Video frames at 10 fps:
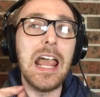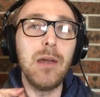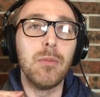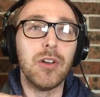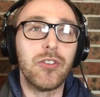
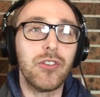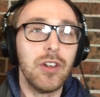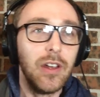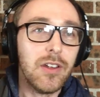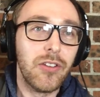
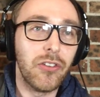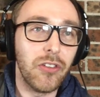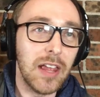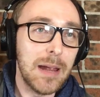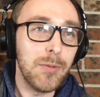Amos
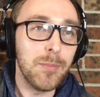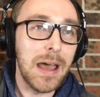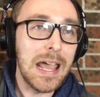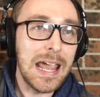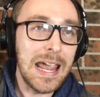slammed
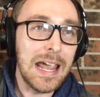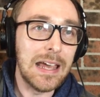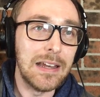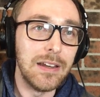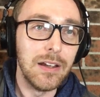my
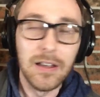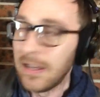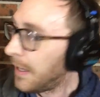hand